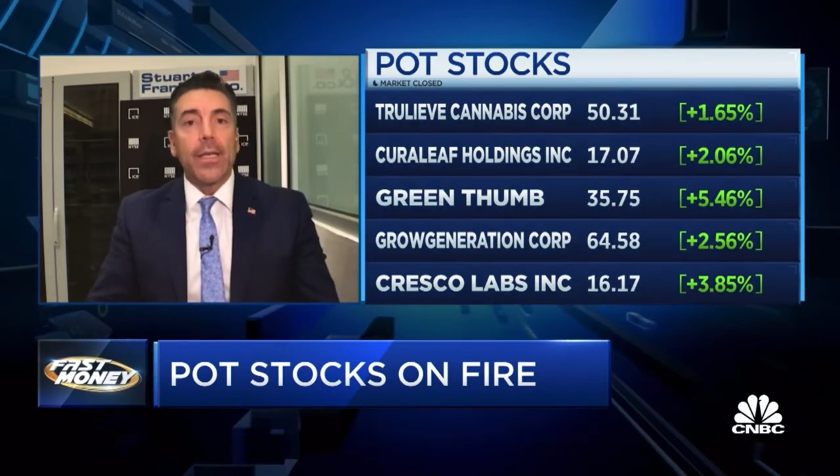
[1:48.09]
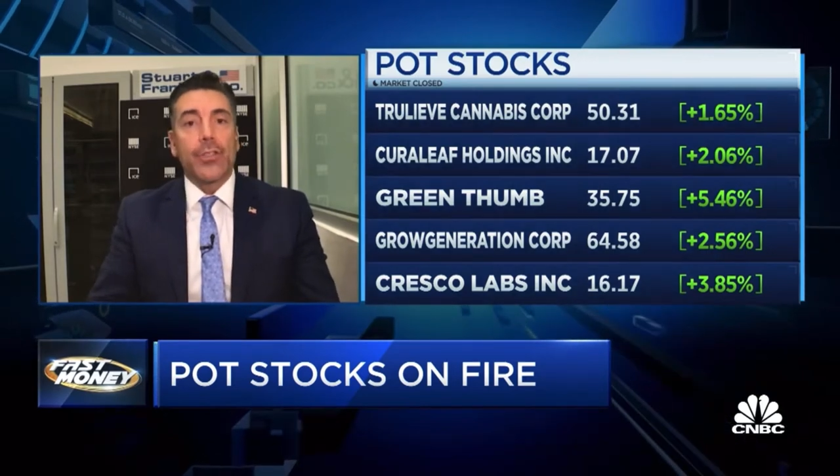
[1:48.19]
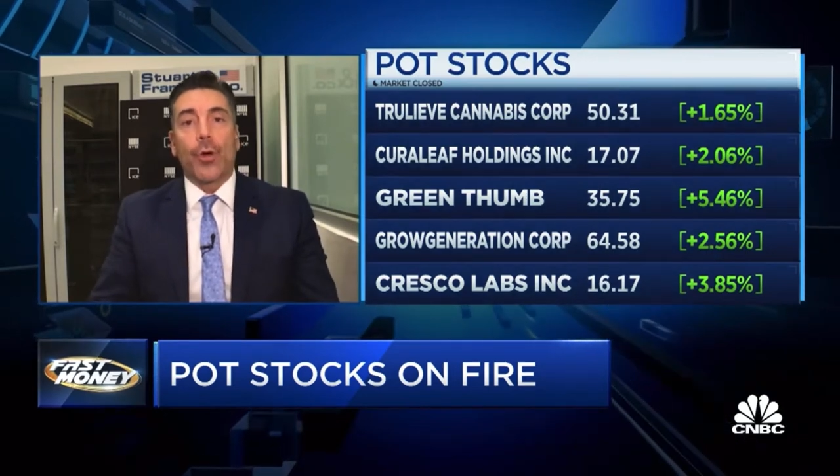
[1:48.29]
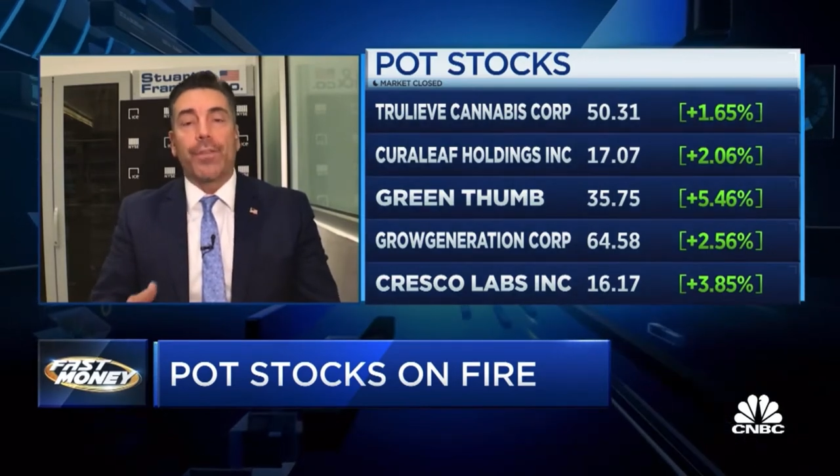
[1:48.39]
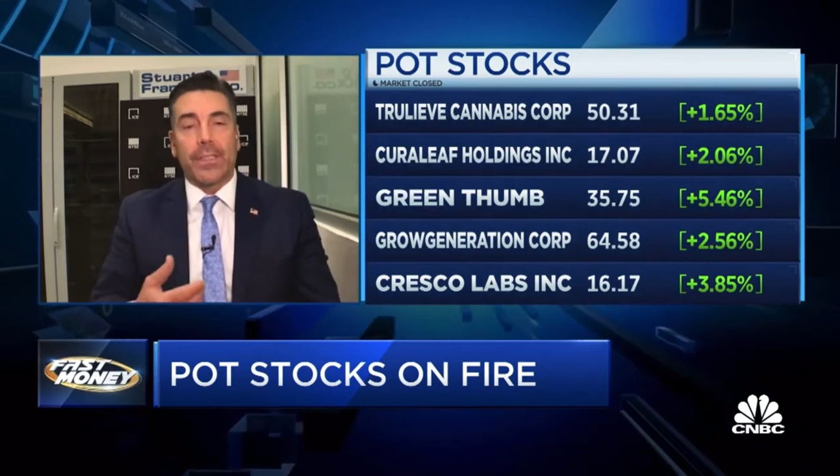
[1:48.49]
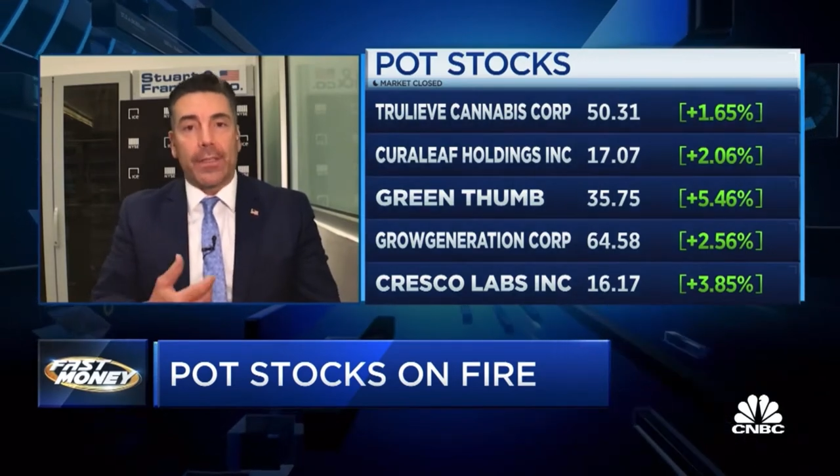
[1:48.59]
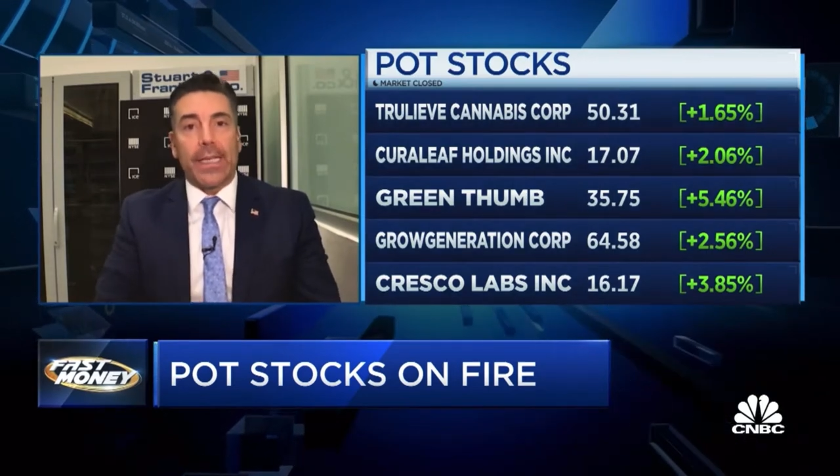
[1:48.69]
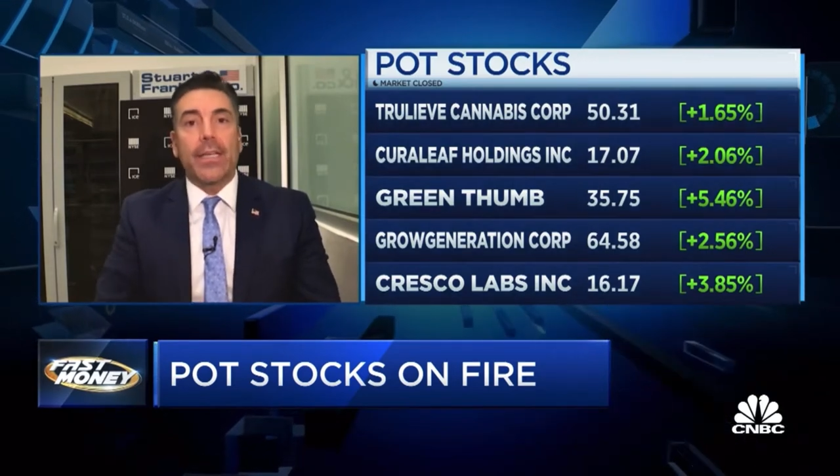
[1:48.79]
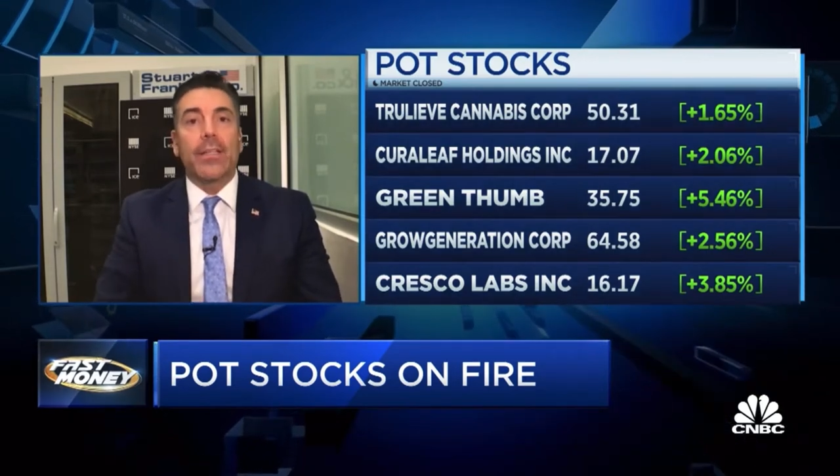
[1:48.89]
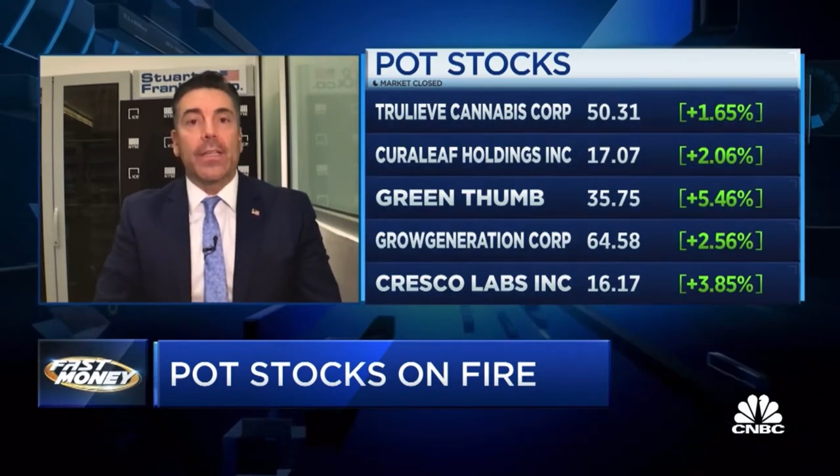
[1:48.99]
So if it's
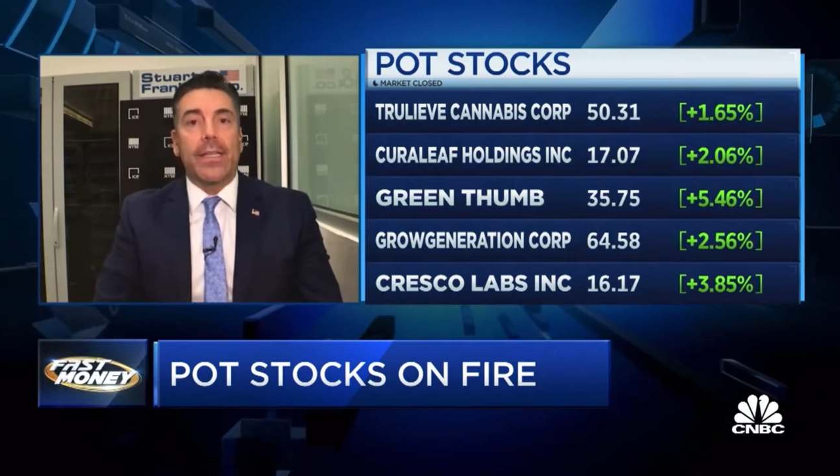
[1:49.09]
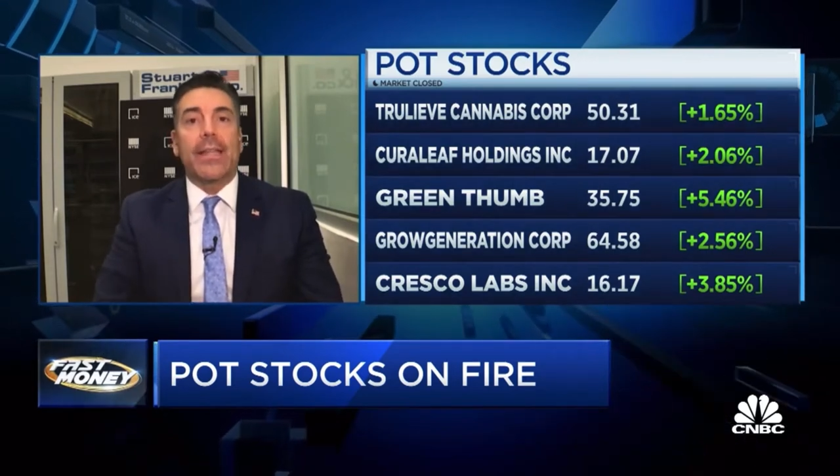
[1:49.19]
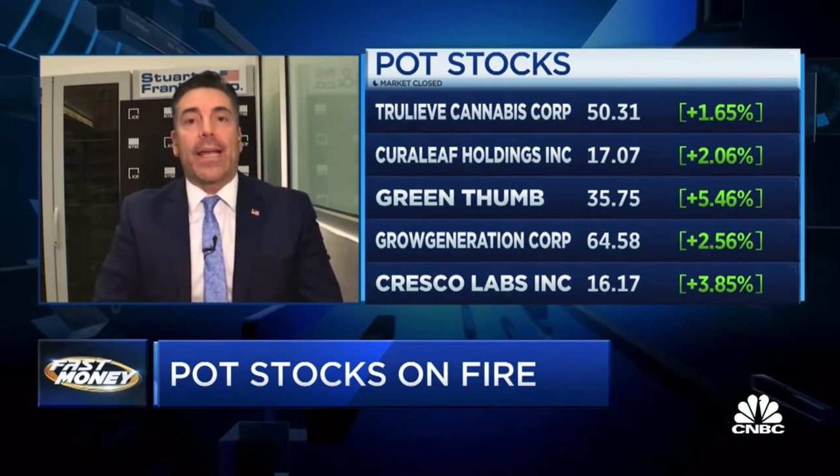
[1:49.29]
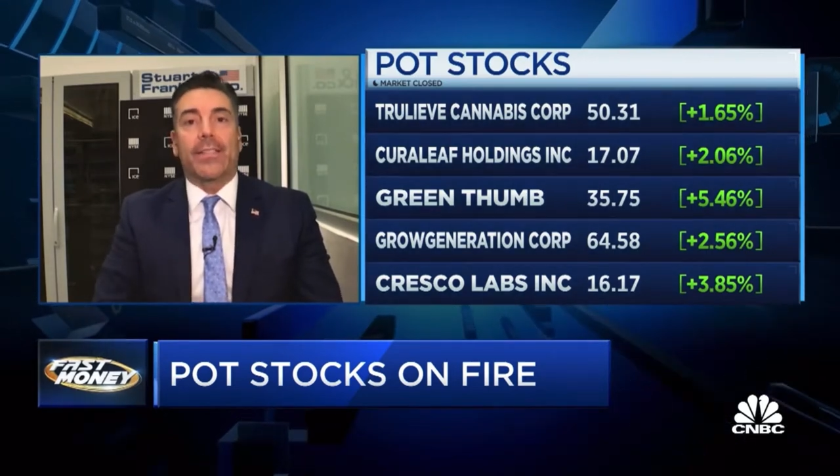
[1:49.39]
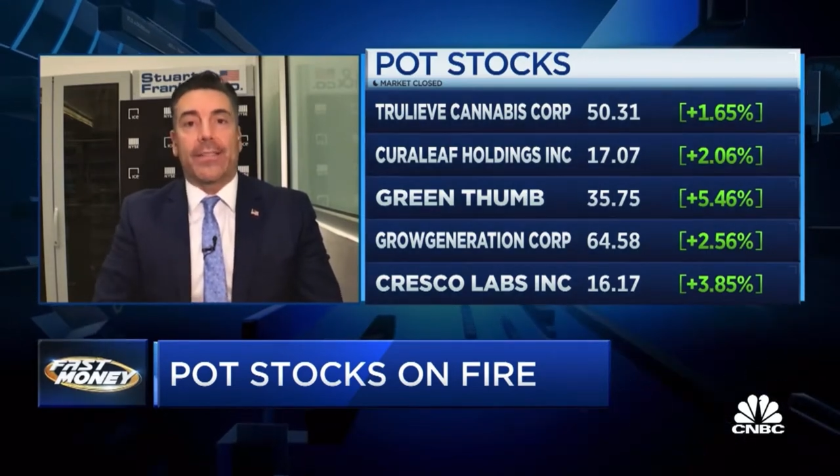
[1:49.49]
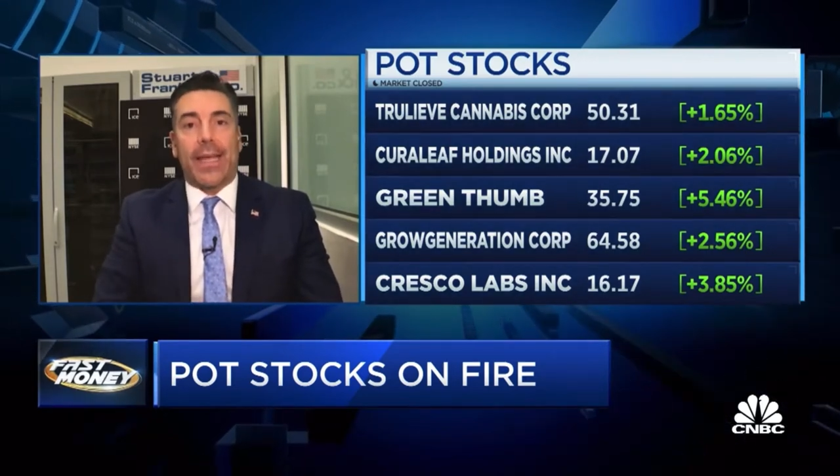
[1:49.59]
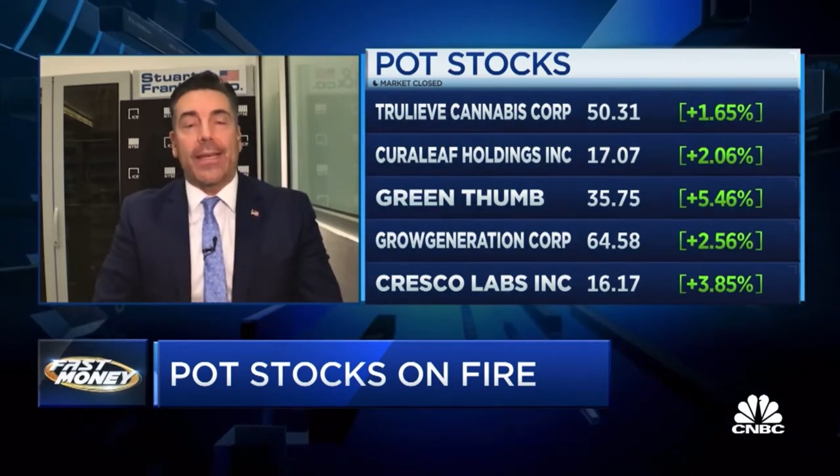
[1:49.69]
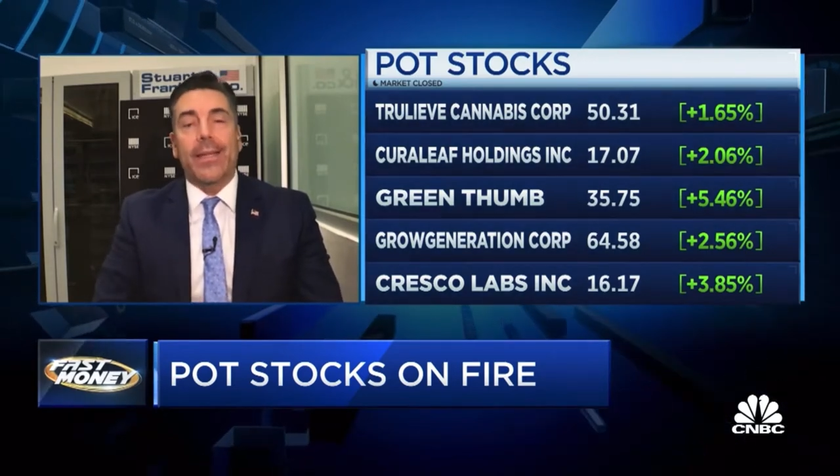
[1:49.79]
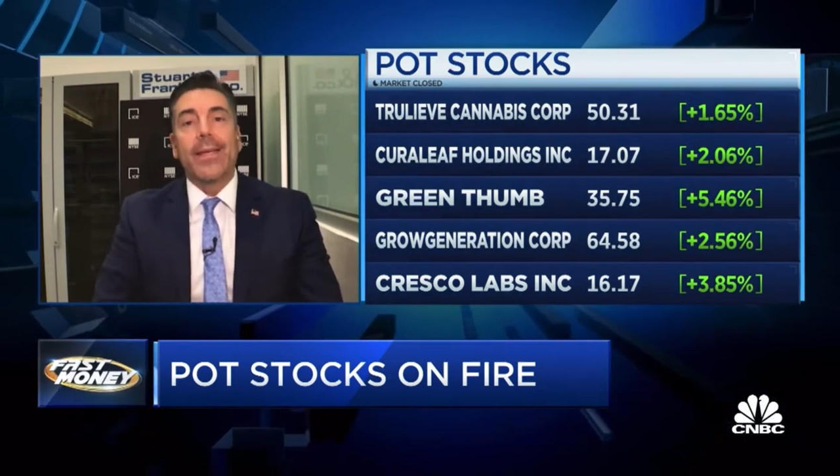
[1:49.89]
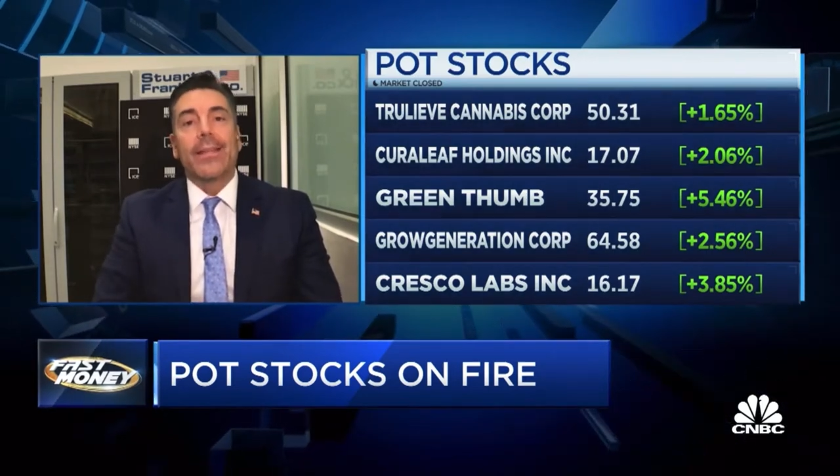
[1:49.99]
legal in that state,